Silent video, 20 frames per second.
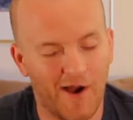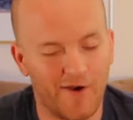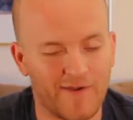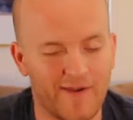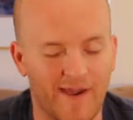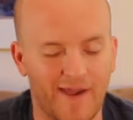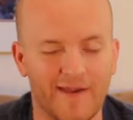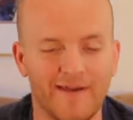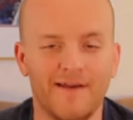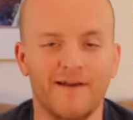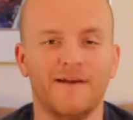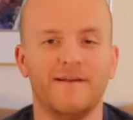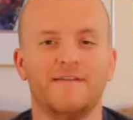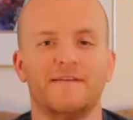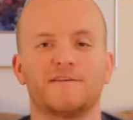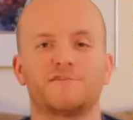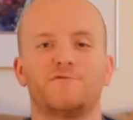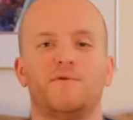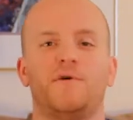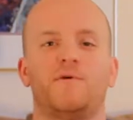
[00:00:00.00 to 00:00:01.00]
Okay,
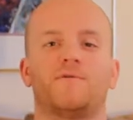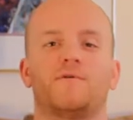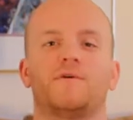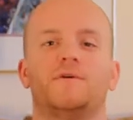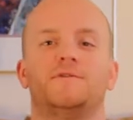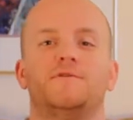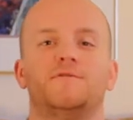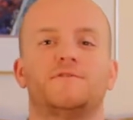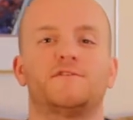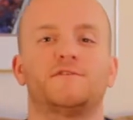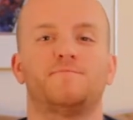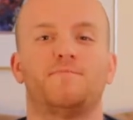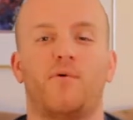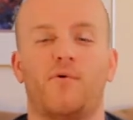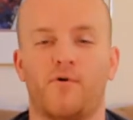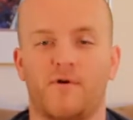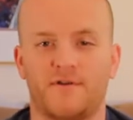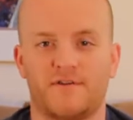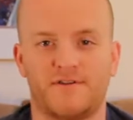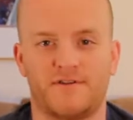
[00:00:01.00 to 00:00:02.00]
this week we're going to do
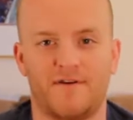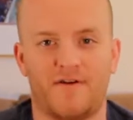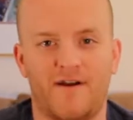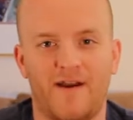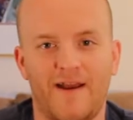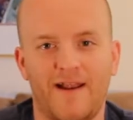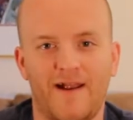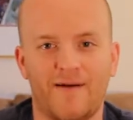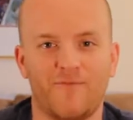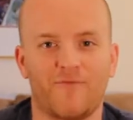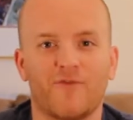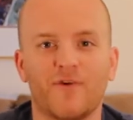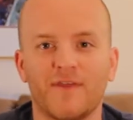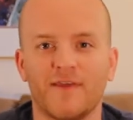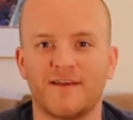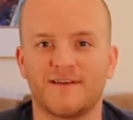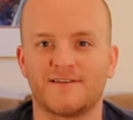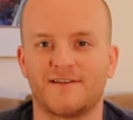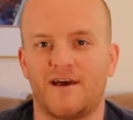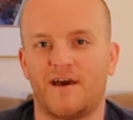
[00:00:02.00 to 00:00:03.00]
sports, alright? I'm
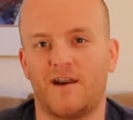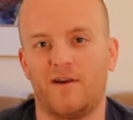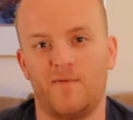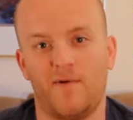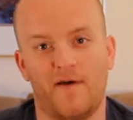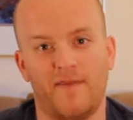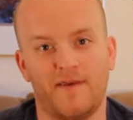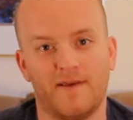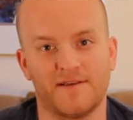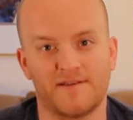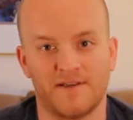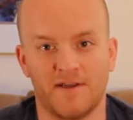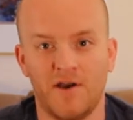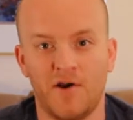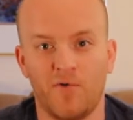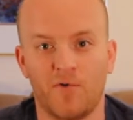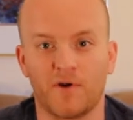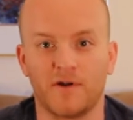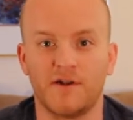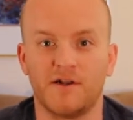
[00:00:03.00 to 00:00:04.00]
really excited about this.
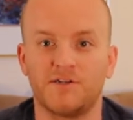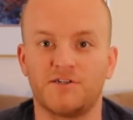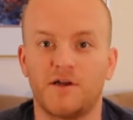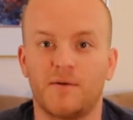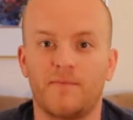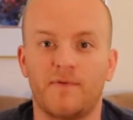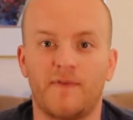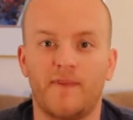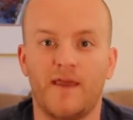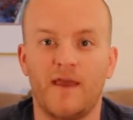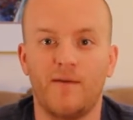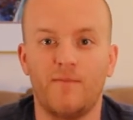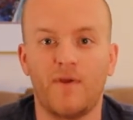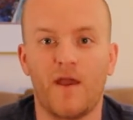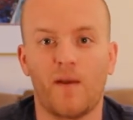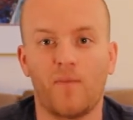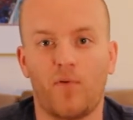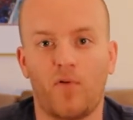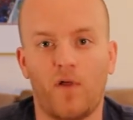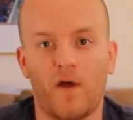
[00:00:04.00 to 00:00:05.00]
We're going to jump in the
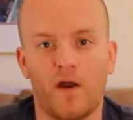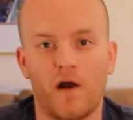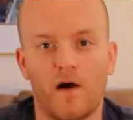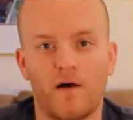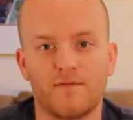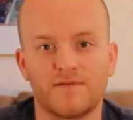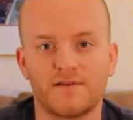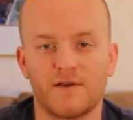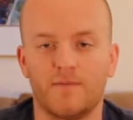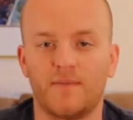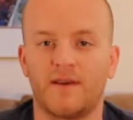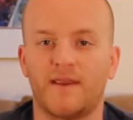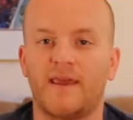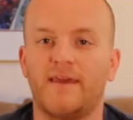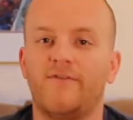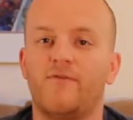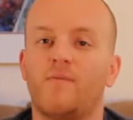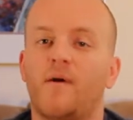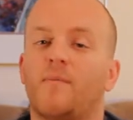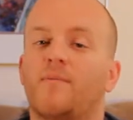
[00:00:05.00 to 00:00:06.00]
NBA playoffs, I'm going to
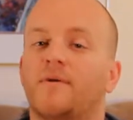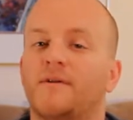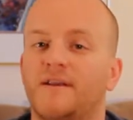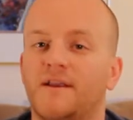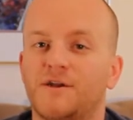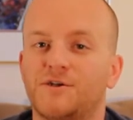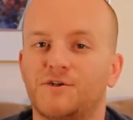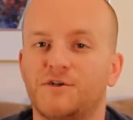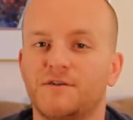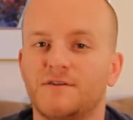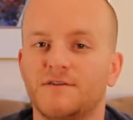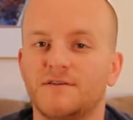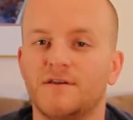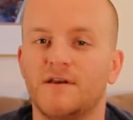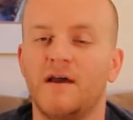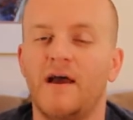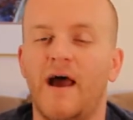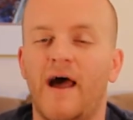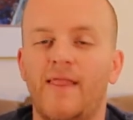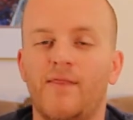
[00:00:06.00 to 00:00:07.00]
give you my
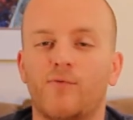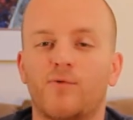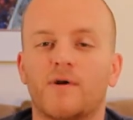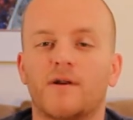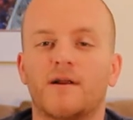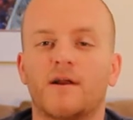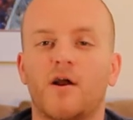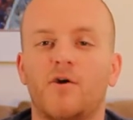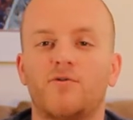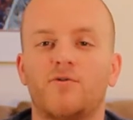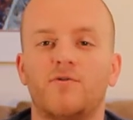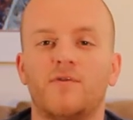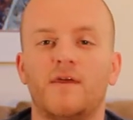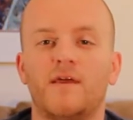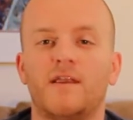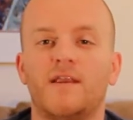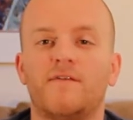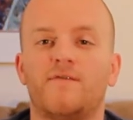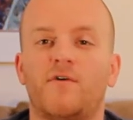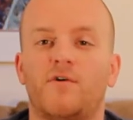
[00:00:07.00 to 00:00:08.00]
predictions, and then we're going to go through the
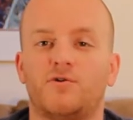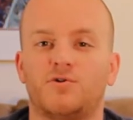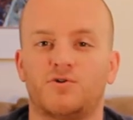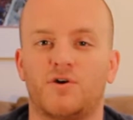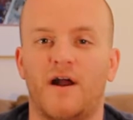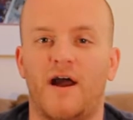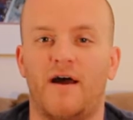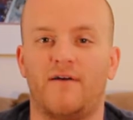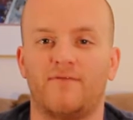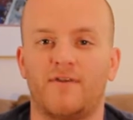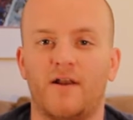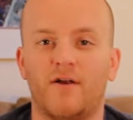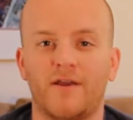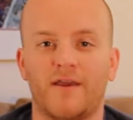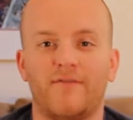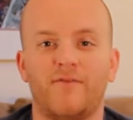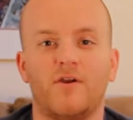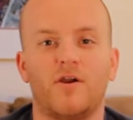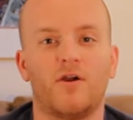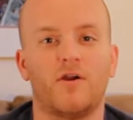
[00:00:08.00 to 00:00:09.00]
NFL draft, and I'll
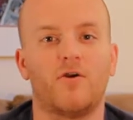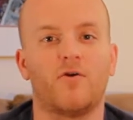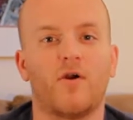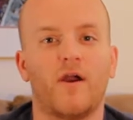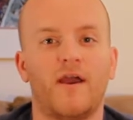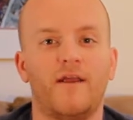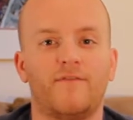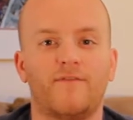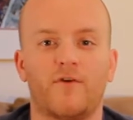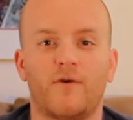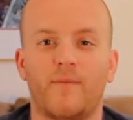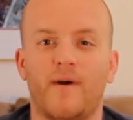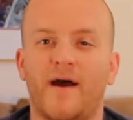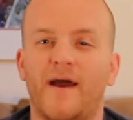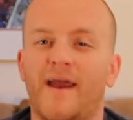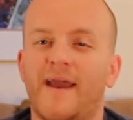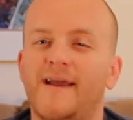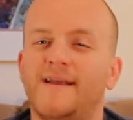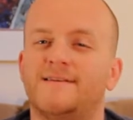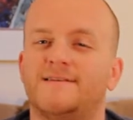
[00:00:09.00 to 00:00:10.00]
give you a grade for
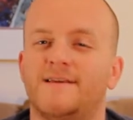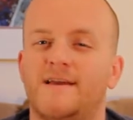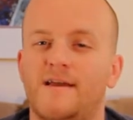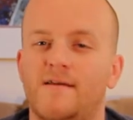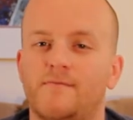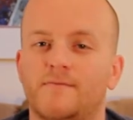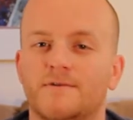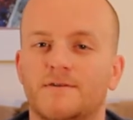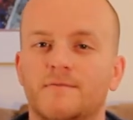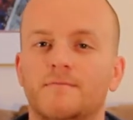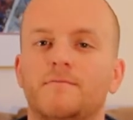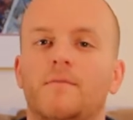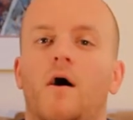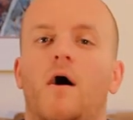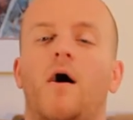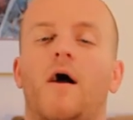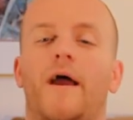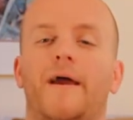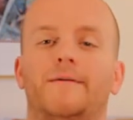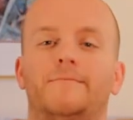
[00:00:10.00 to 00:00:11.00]
about 8 teams.
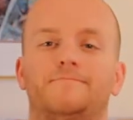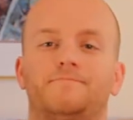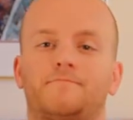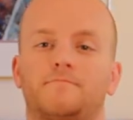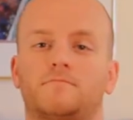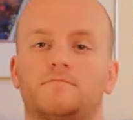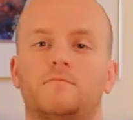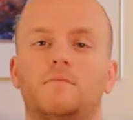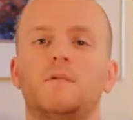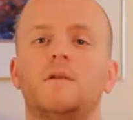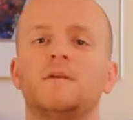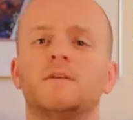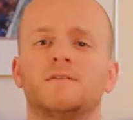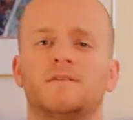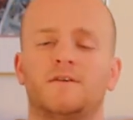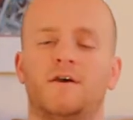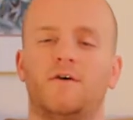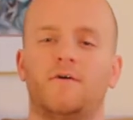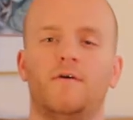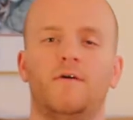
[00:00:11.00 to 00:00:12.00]
Alright,
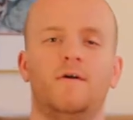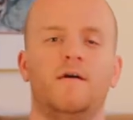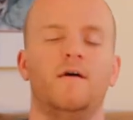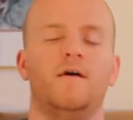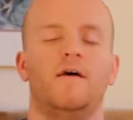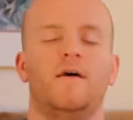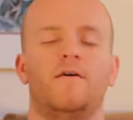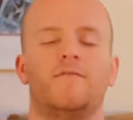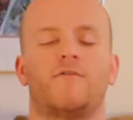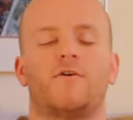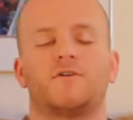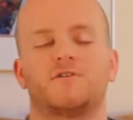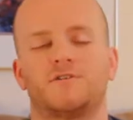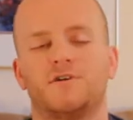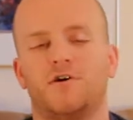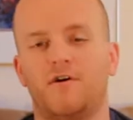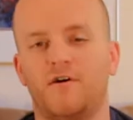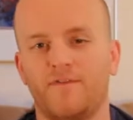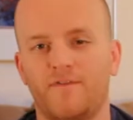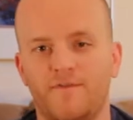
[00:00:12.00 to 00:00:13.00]
so, first
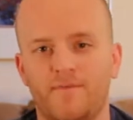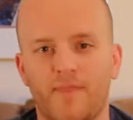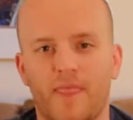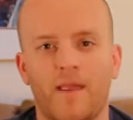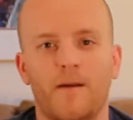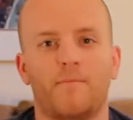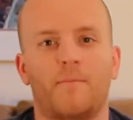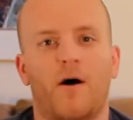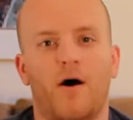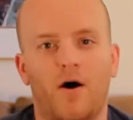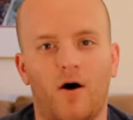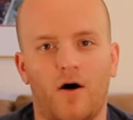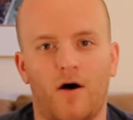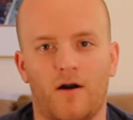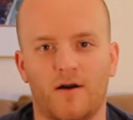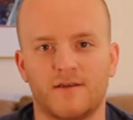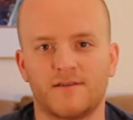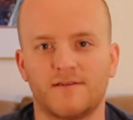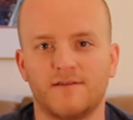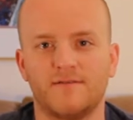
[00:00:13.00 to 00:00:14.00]
off, my
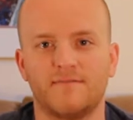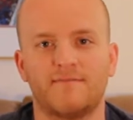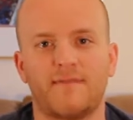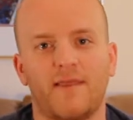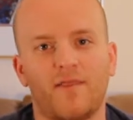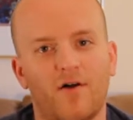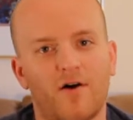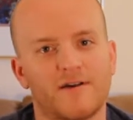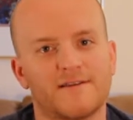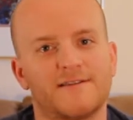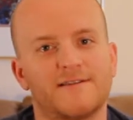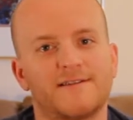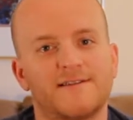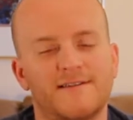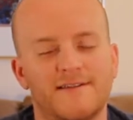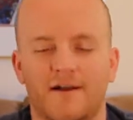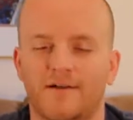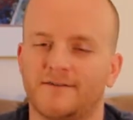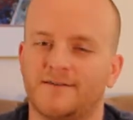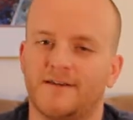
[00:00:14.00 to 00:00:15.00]
Hawks. They lost to
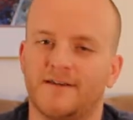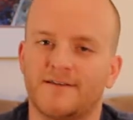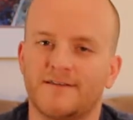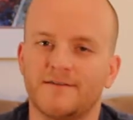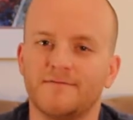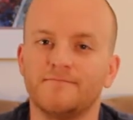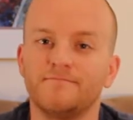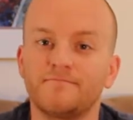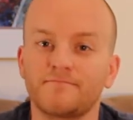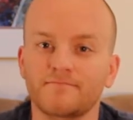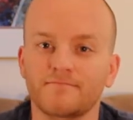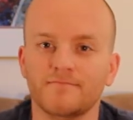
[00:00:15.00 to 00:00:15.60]
the Celtics,